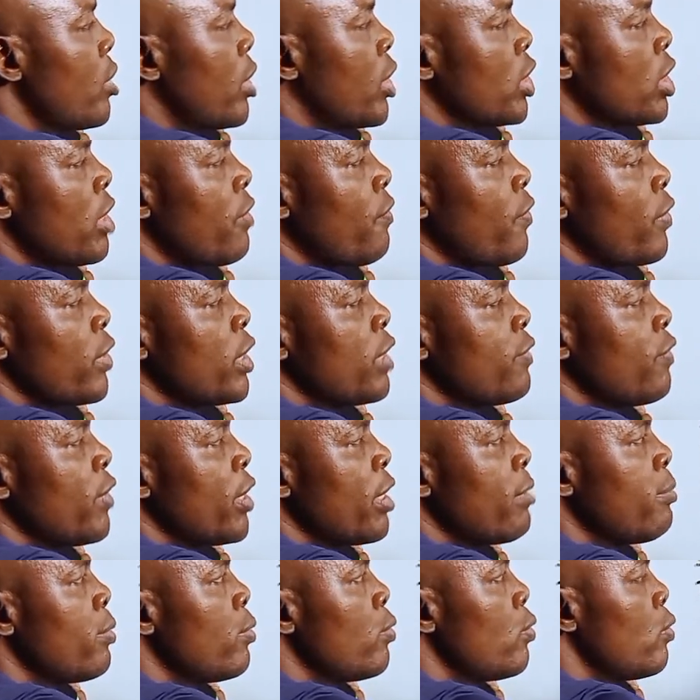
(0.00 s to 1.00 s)
location for this
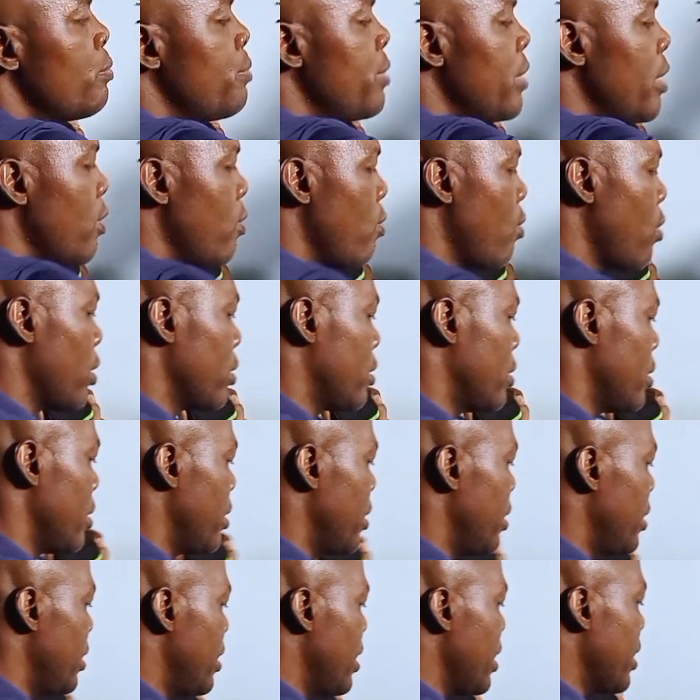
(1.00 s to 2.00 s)
variable will be in what?
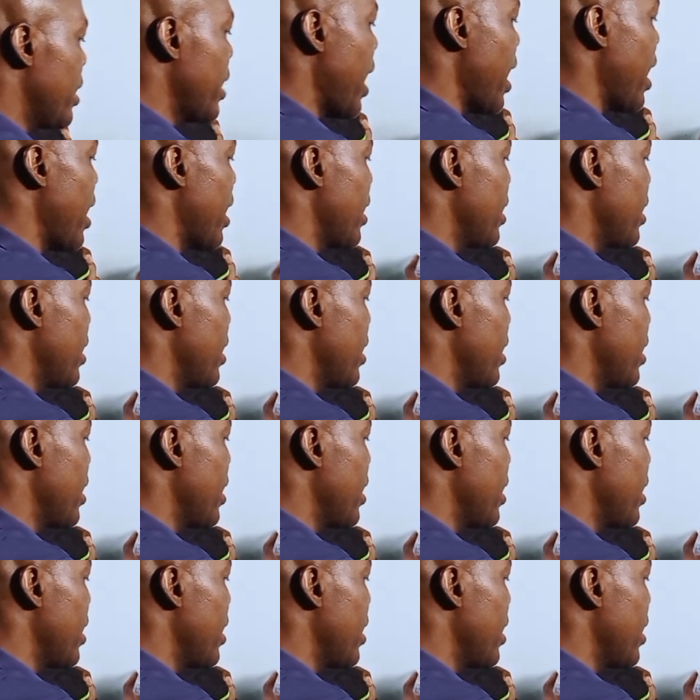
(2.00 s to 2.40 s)
Data.